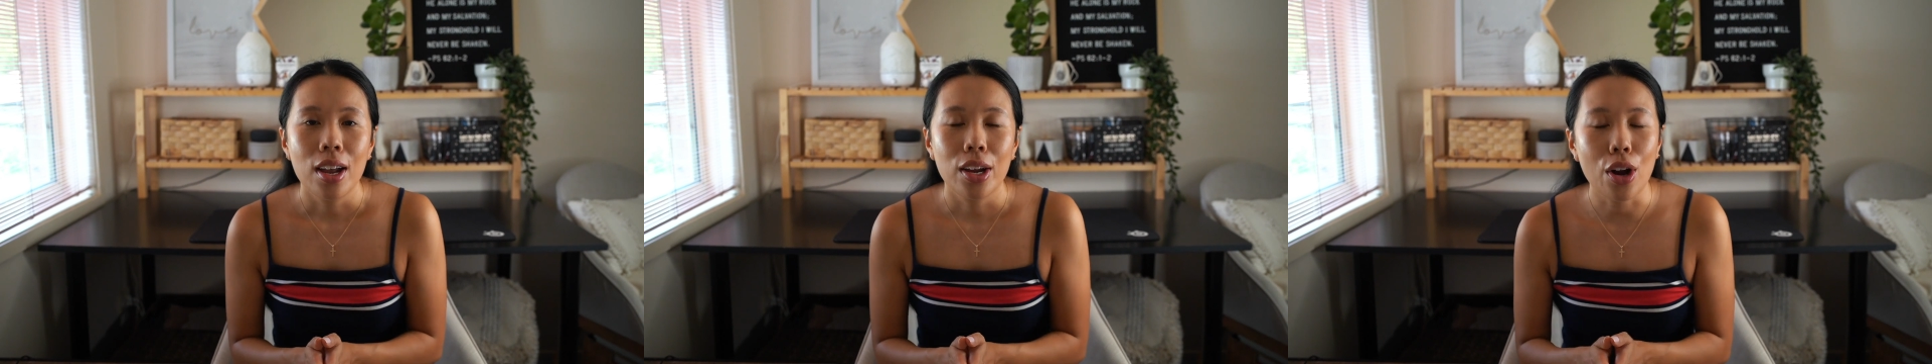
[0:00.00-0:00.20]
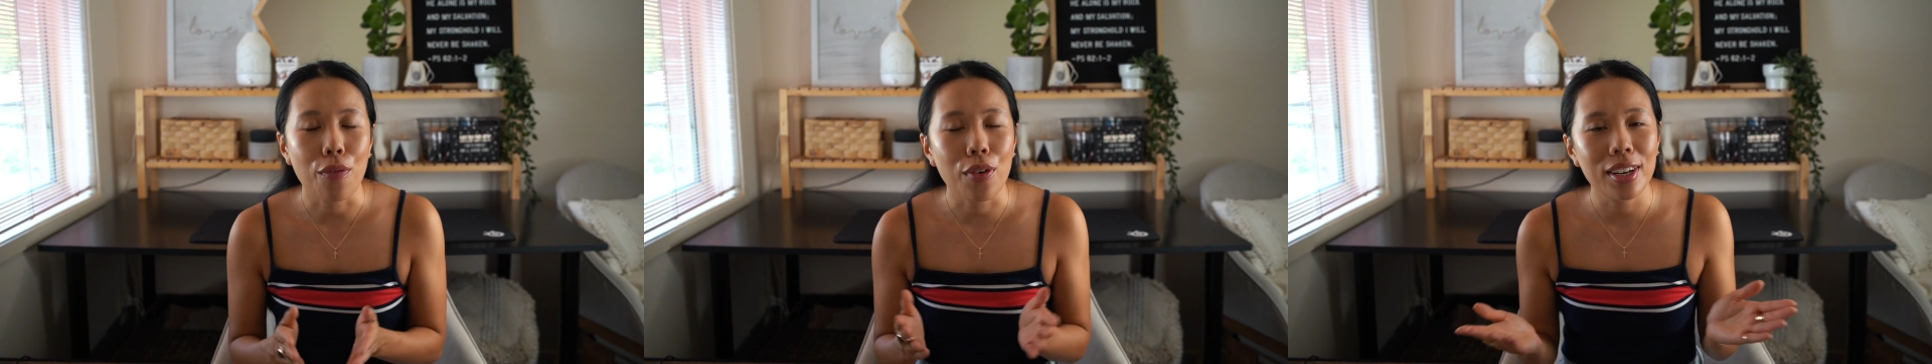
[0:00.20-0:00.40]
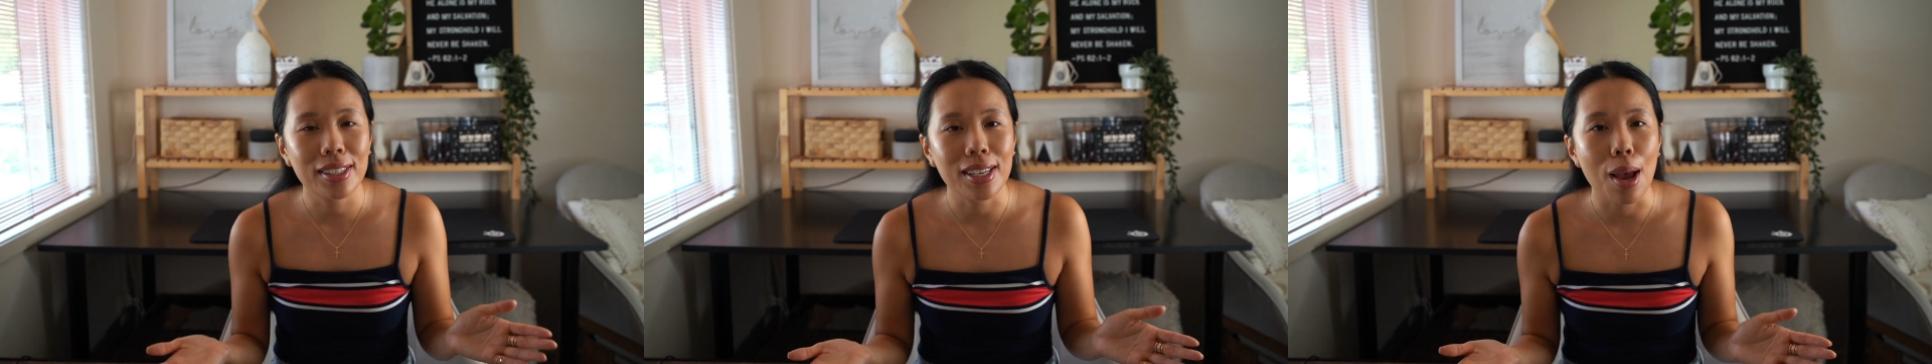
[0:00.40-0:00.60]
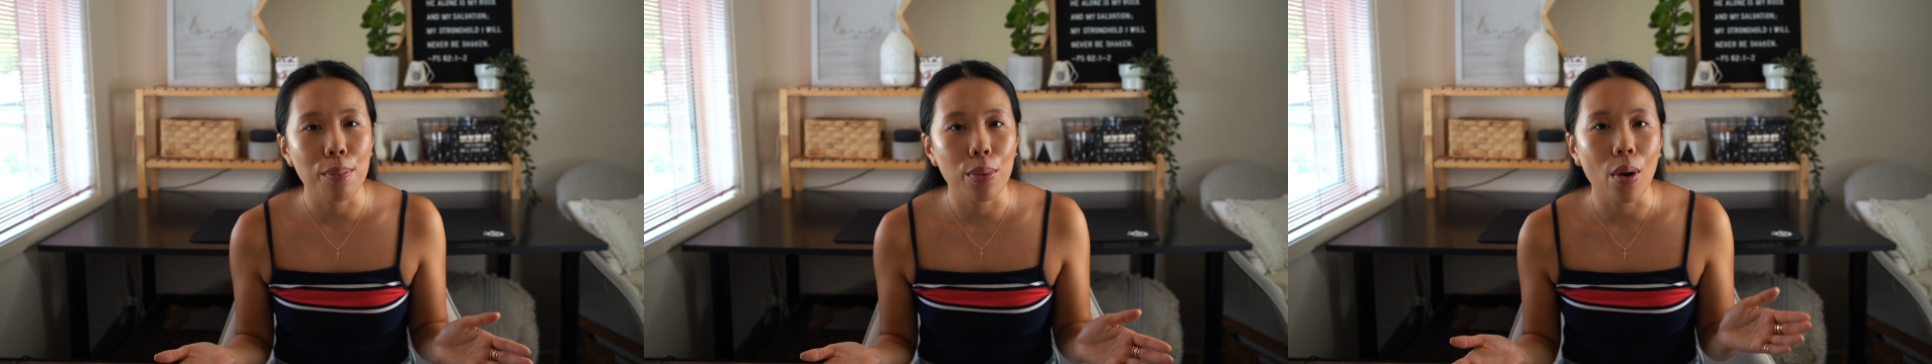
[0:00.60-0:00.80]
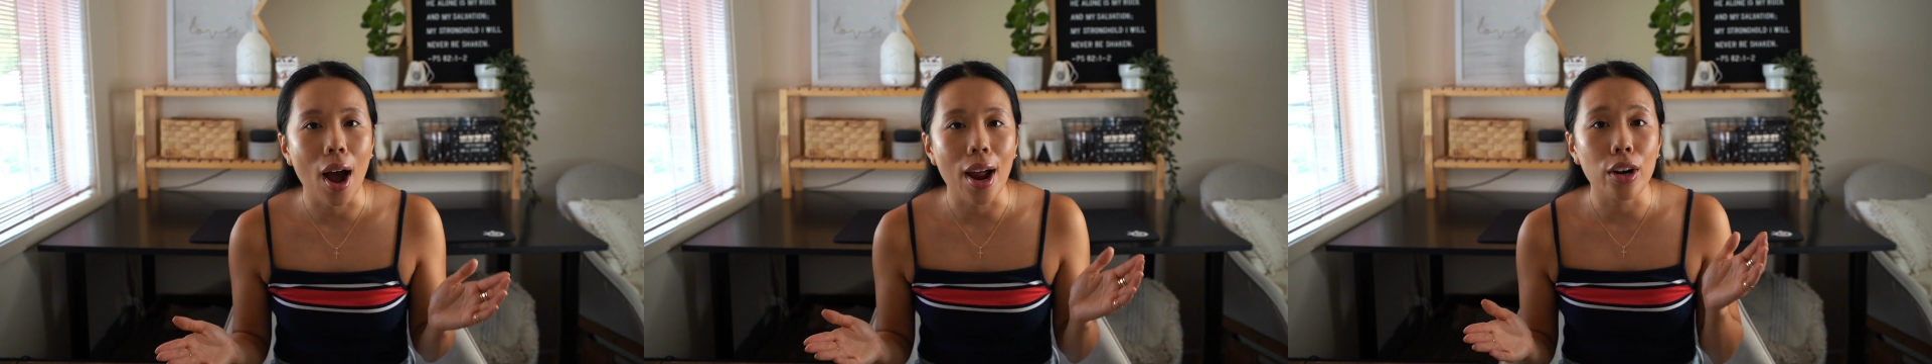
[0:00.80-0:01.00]
You know, for
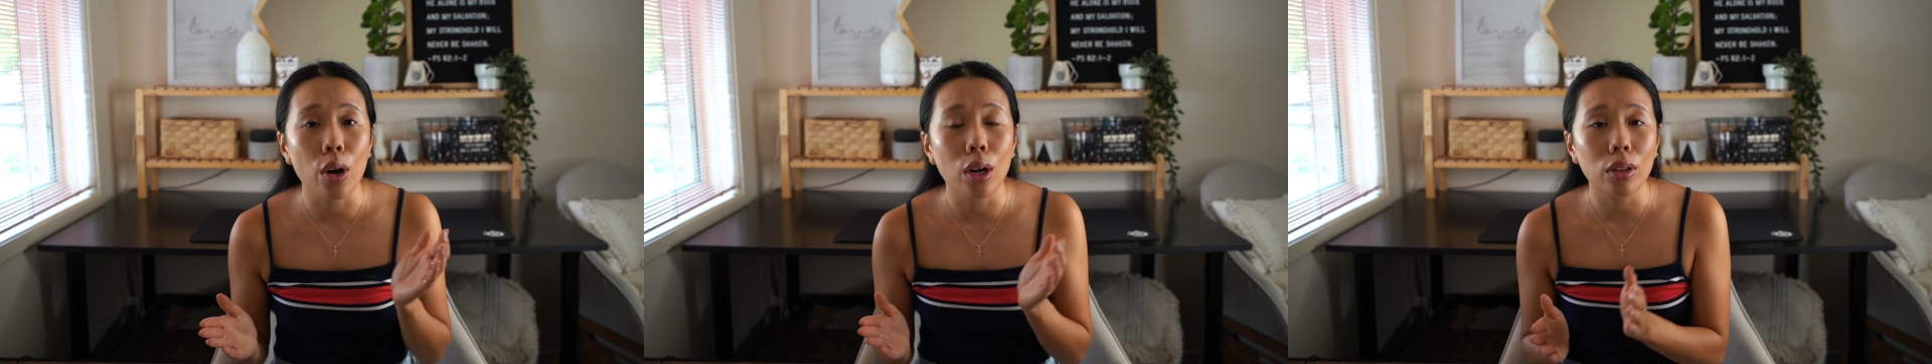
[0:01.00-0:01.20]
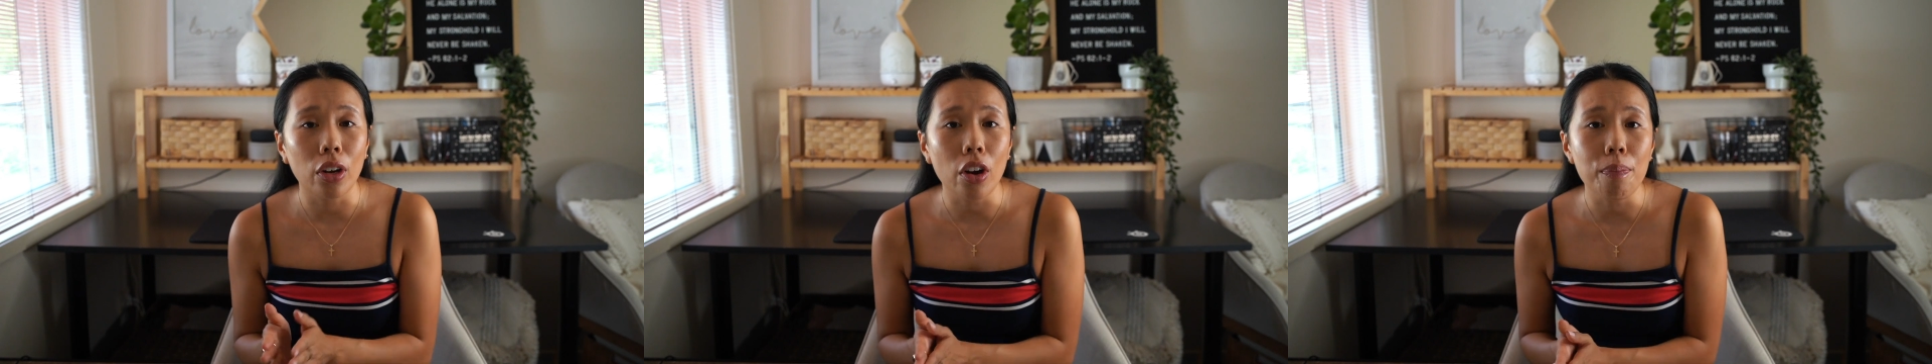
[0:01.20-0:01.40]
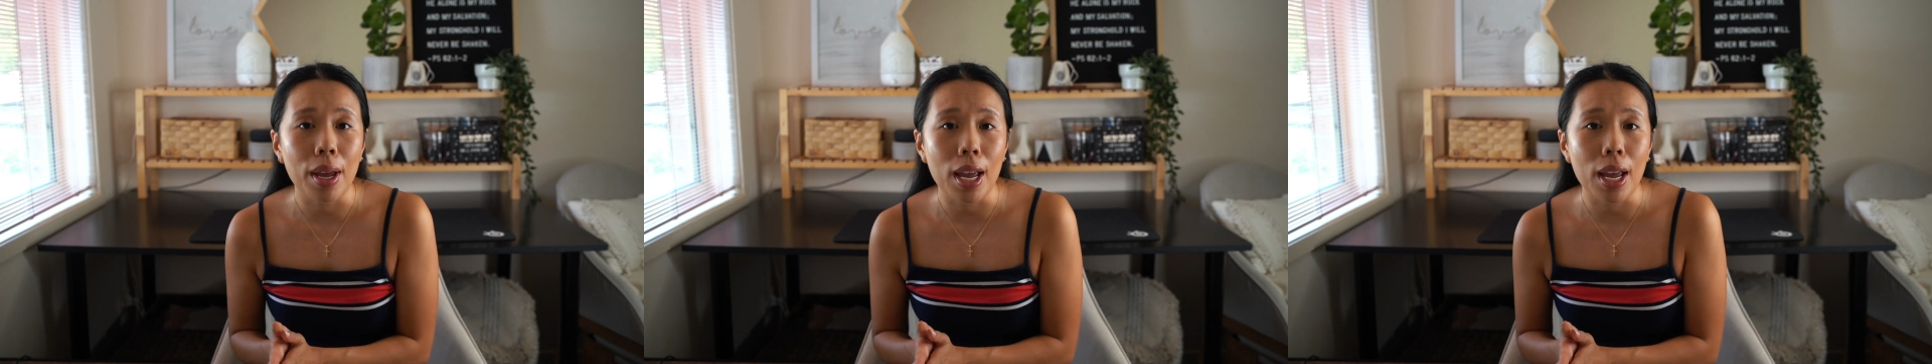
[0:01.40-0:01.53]
example, I know a lot of